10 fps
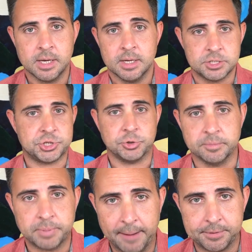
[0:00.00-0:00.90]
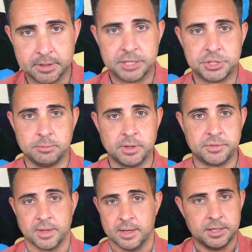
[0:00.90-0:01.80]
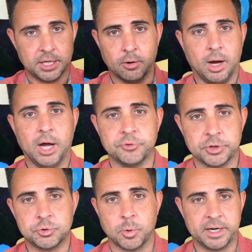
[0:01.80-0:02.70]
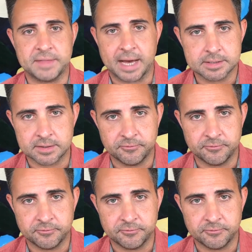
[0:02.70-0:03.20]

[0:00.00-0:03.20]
student population with 120,000